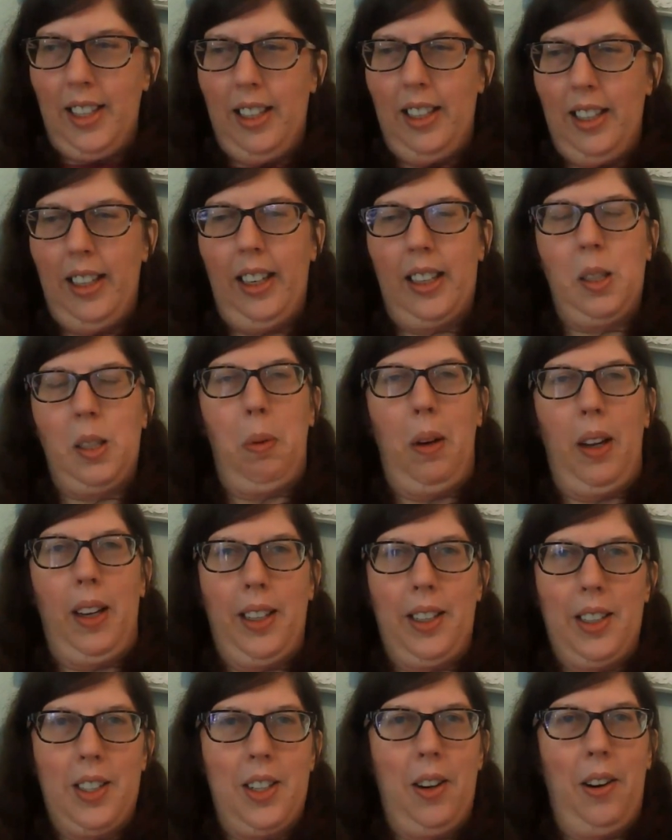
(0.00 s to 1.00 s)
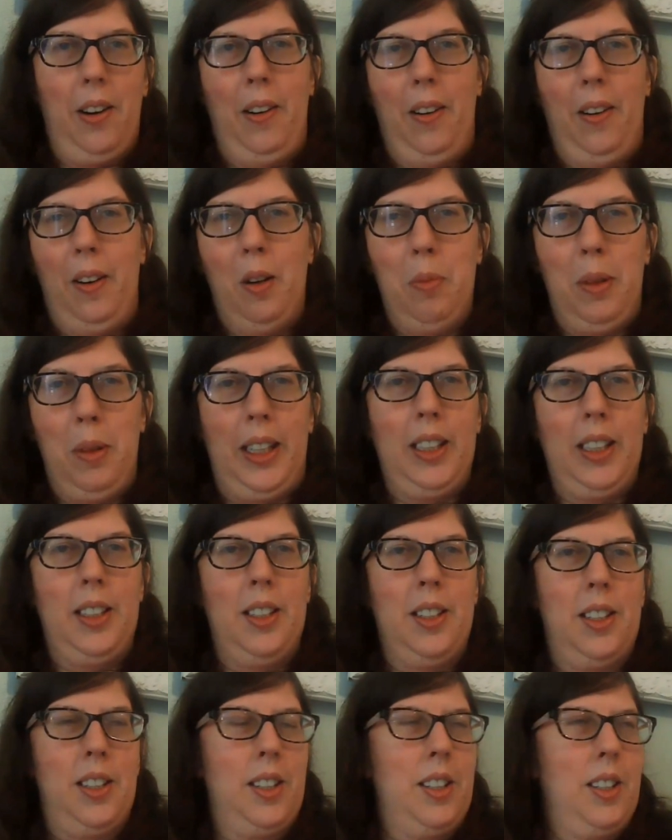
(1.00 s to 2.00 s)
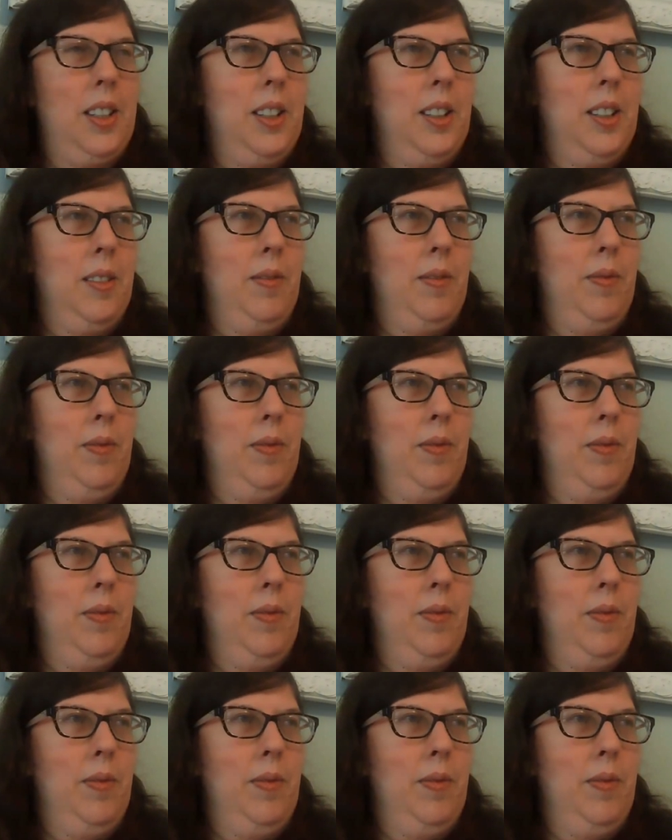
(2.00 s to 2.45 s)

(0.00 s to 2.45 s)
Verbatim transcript: and he explains to her because